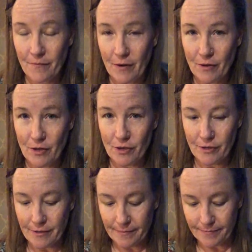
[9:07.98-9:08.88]
Very
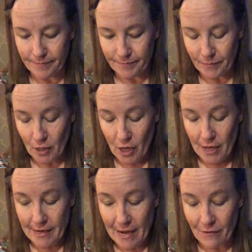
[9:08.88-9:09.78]
good.
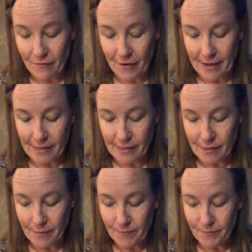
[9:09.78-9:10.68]
Now,
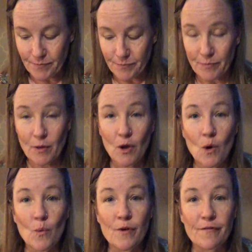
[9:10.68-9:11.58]
friends,
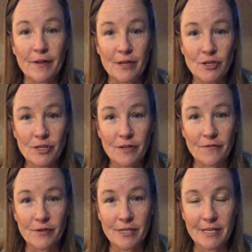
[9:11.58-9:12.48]
we're finished
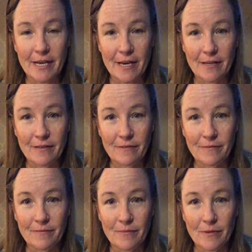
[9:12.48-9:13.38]
for today.
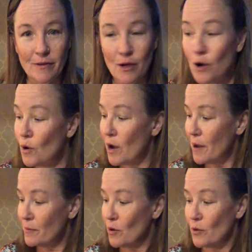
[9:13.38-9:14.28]

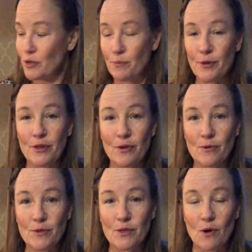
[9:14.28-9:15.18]
Going to put
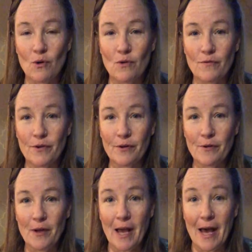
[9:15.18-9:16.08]
those over.
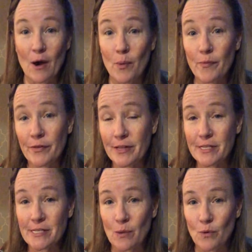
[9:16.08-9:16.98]
Hopefully the
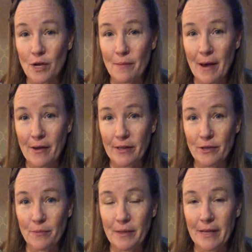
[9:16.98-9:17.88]
sun will come out a
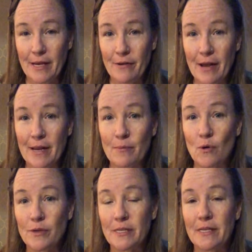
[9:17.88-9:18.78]
little bit later, and I'm
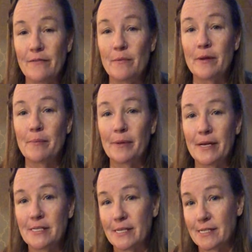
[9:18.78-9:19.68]
going to leave them in a
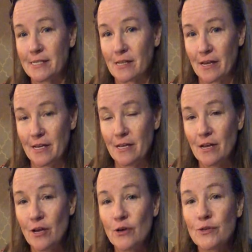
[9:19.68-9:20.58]
place that's sunny
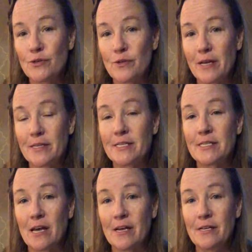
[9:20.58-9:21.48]
so that the
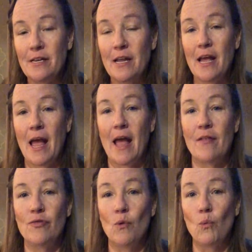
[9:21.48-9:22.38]
sun
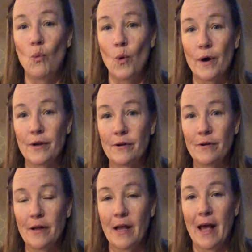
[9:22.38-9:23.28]
and the water
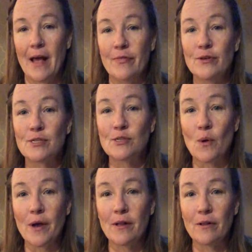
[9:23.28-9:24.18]
and the
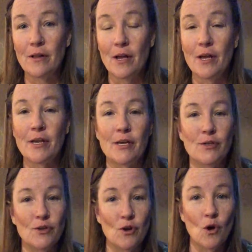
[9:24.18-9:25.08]
soil
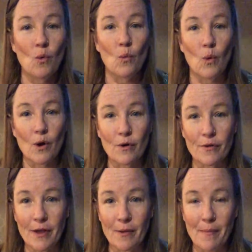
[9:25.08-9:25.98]
can work
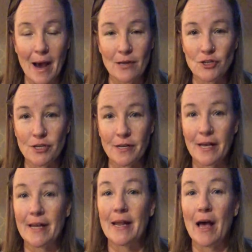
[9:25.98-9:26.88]
their magic
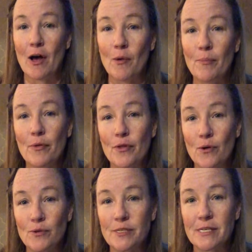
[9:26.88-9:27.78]
and help
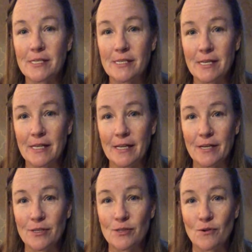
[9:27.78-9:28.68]
those
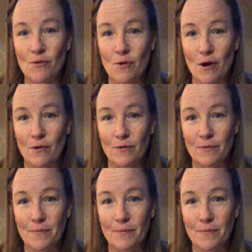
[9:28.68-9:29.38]
seedlings grow.